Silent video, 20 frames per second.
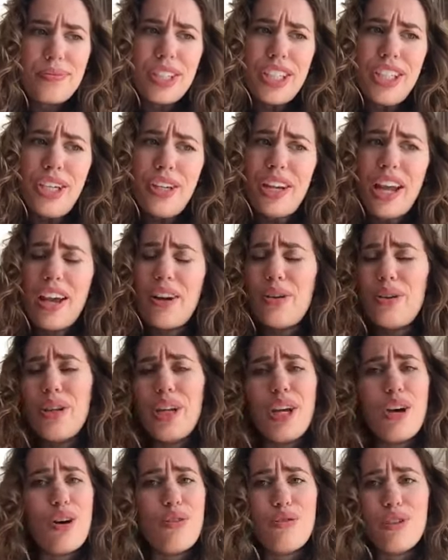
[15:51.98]
You'll not
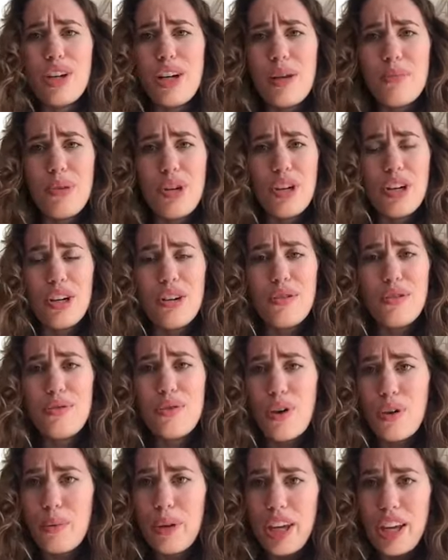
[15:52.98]
only overcome your
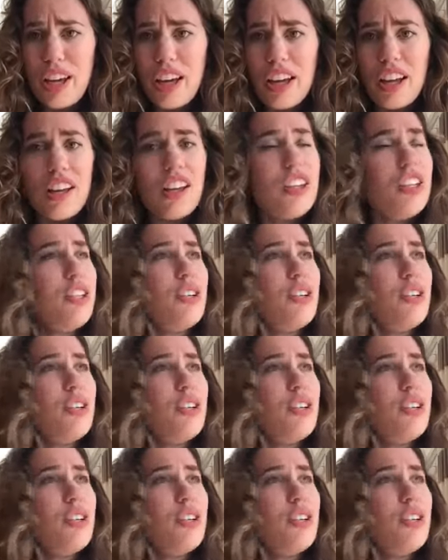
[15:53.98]
phobia,